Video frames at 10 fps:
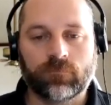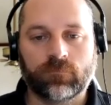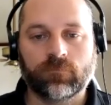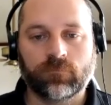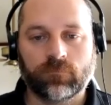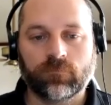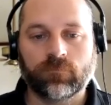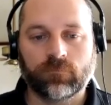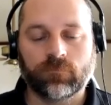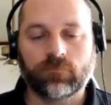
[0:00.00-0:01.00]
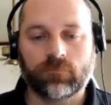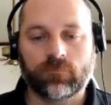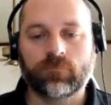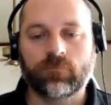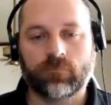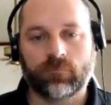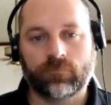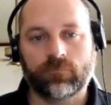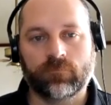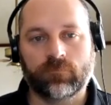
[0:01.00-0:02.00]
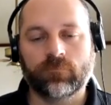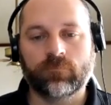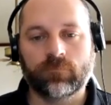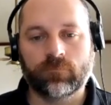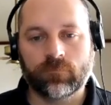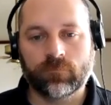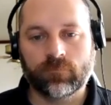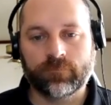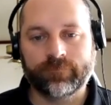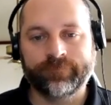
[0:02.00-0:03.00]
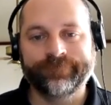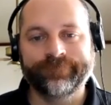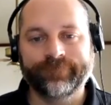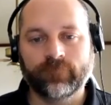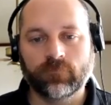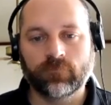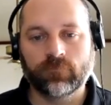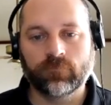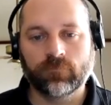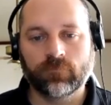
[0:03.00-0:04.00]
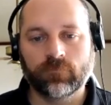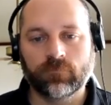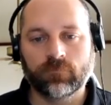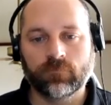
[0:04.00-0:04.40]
This person isn't speaking.